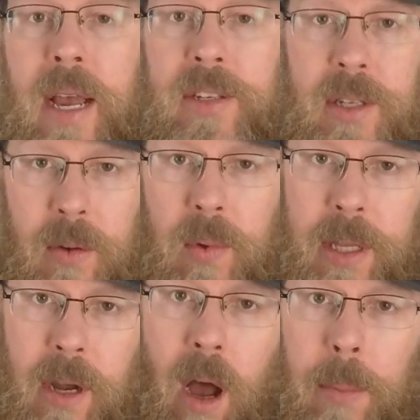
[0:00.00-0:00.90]
is actually a
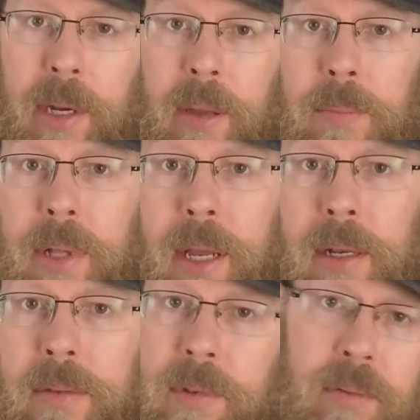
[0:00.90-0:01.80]
really common
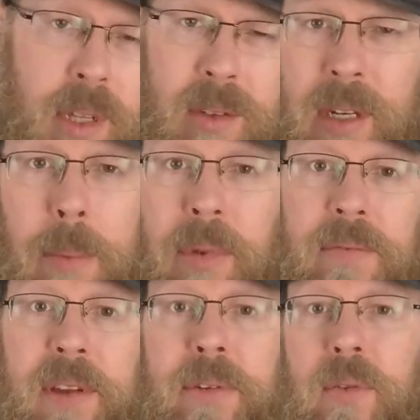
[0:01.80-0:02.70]
complaint, and there's a number
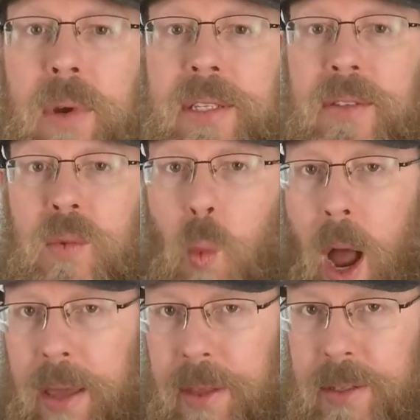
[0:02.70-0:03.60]
of different reasons
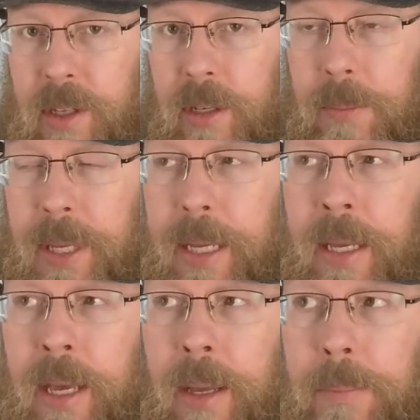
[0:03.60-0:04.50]
why this could
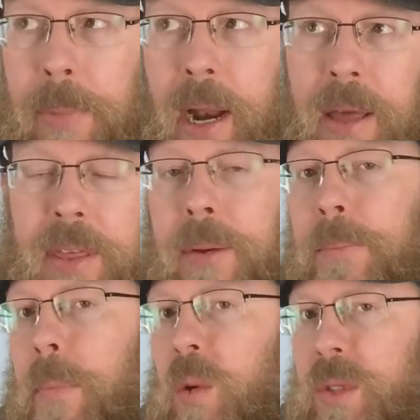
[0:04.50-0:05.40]
be, but I think
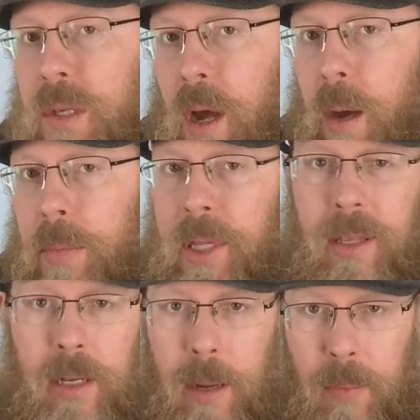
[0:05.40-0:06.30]
most commonly,
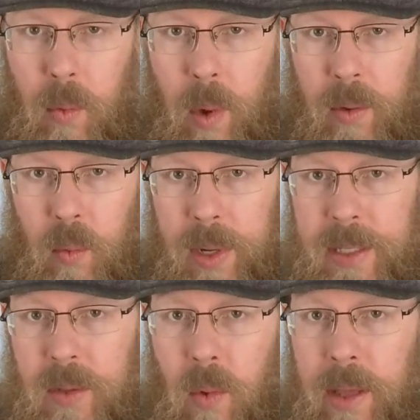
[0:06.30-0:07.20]
the number one
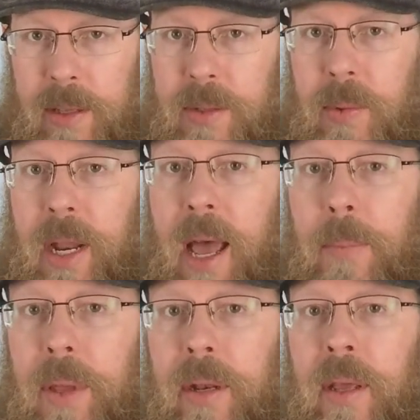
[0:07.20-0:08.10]
reason why this would
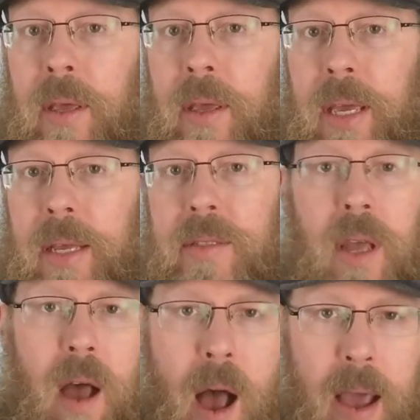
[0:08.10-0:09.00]
happen is
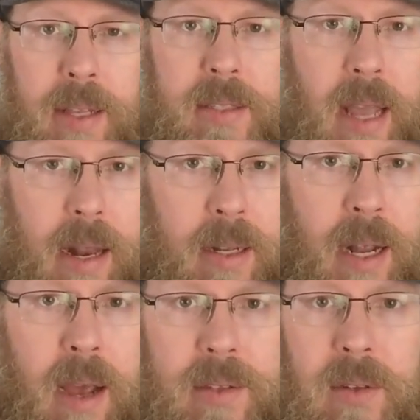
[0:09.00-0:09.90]
high
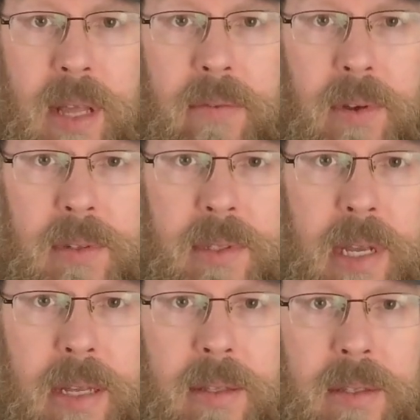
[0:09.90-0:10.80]
sanitizer levels.
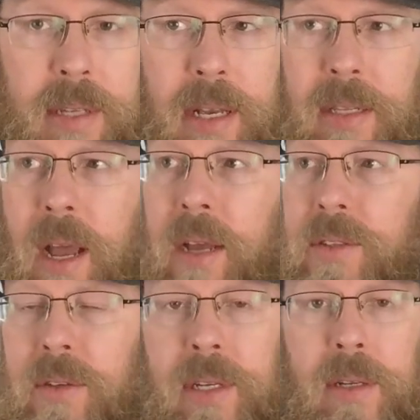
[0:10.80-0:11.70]
And
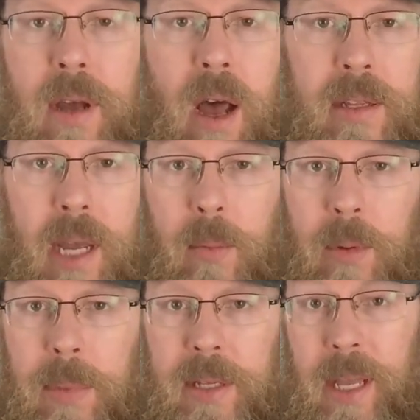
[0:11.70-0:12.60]
sanitizer in a hot tub
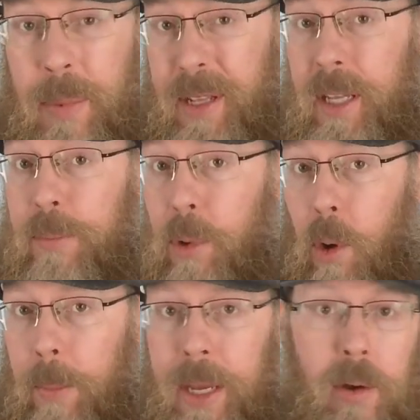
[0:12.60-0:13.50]
would be typically
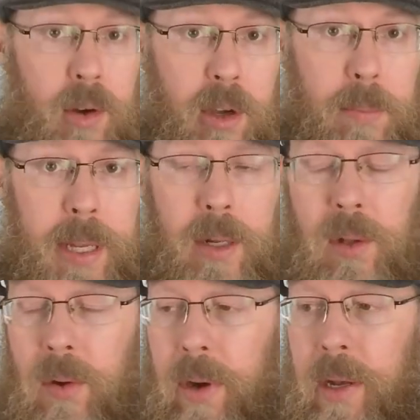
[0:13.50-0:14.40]
bromine or could be
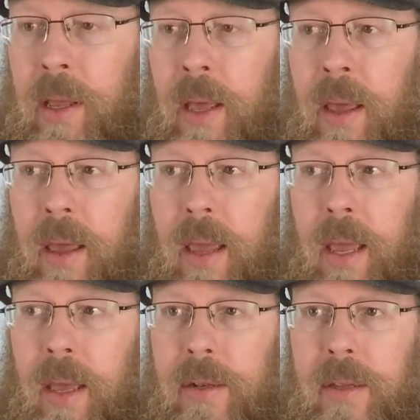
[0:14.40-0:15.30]
chlorine.
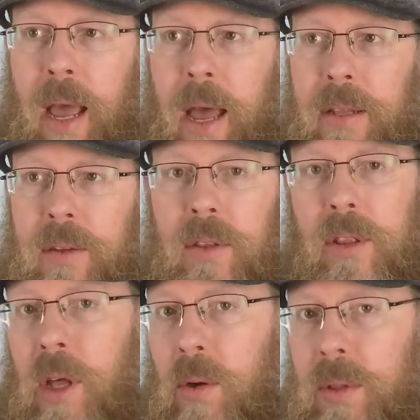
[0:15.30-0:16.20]
And at
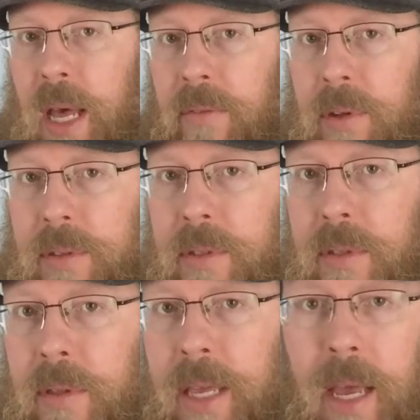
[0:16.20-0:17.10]
low levels,
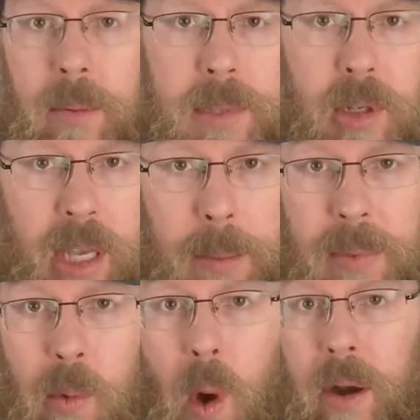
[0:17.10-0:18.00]
they help to
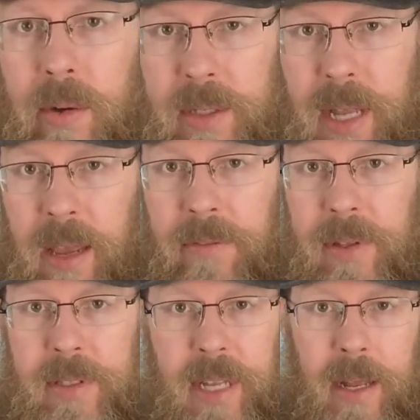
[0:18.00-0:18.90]
keep the water safe
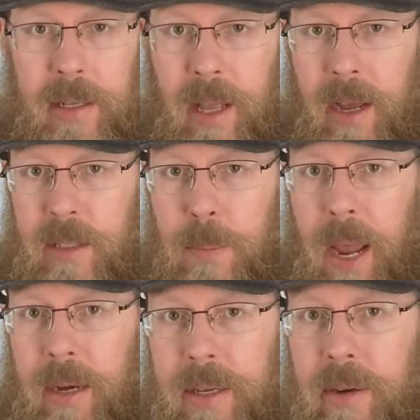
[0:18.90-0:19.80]
and sanitize
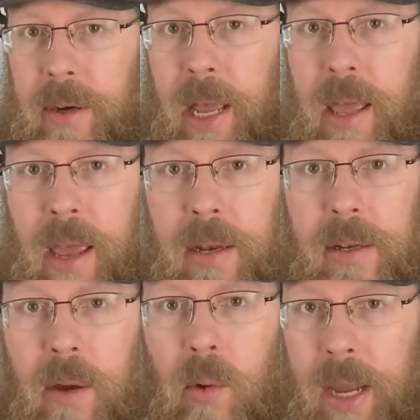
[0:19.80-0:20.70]
bacteria
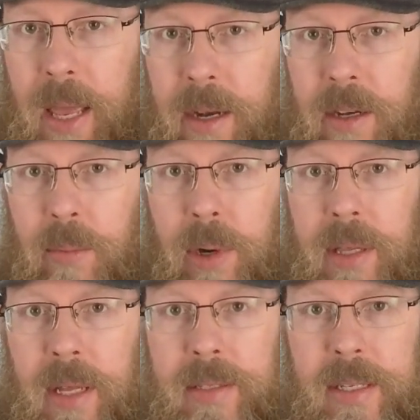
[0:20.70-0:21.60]
and organic
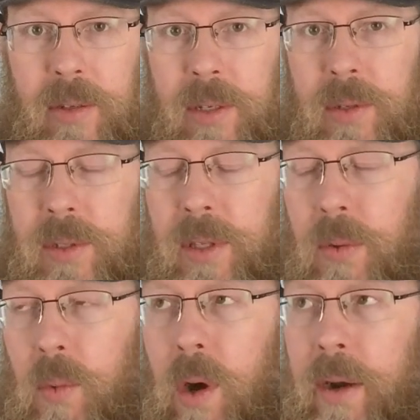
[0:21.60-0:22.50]
debris that's introduced to
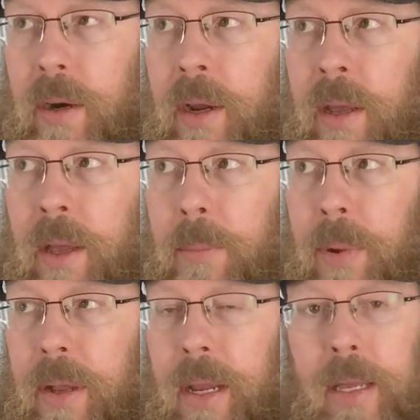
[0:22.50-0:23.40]
the water.
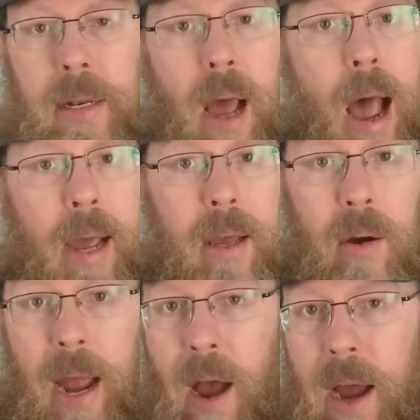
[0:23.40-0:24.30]
But in high
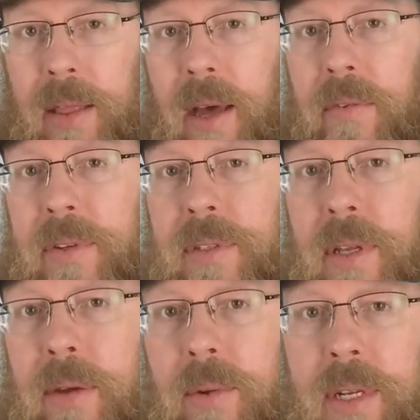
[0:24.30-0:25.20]
or at high levels,
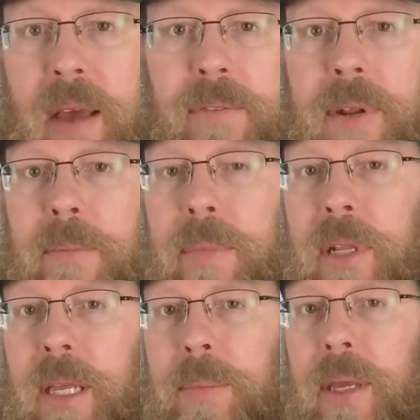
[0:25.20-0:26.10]
it would
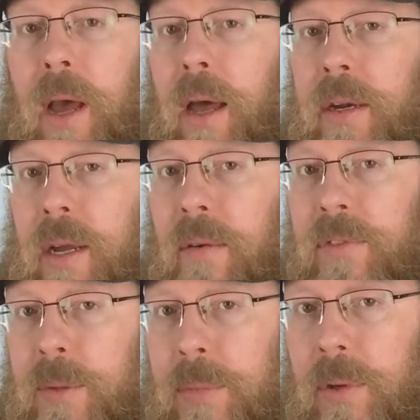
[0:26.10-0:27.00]
definitely be
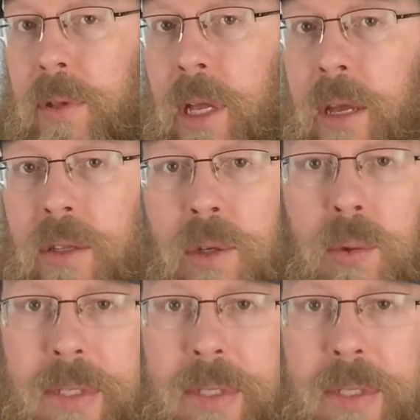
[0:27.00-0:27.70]
uncomfortable to